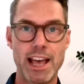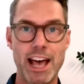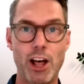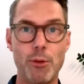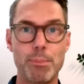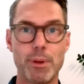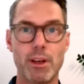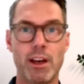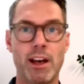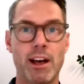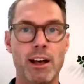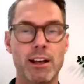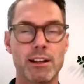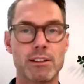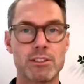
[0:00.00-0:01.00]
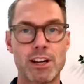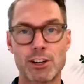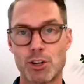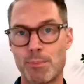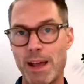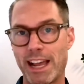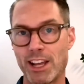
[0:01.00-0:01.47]
help
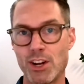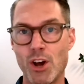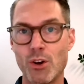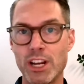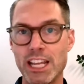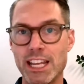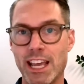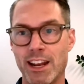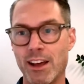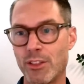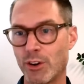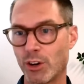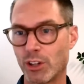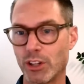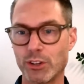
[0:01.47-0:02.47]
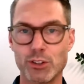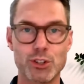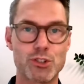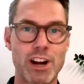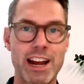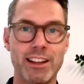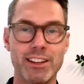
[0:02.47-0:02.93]
Dr. Paganoni and other clinical
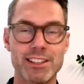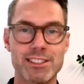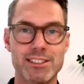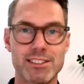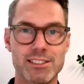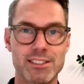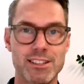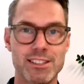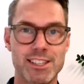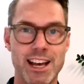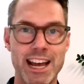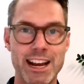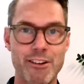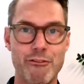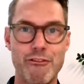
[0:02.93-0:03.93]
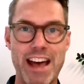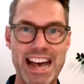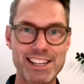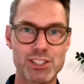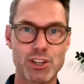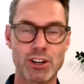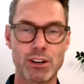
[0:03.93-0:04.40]
trialists design
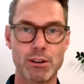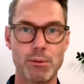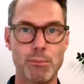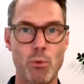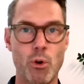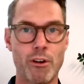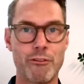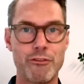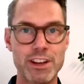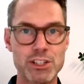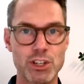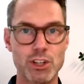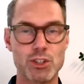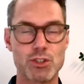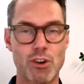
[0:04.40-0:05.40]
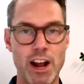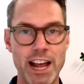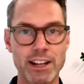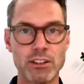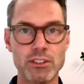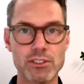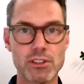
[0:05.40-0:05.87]
faster, more efficient
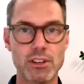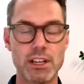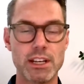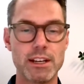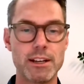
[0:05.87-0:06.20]
trials.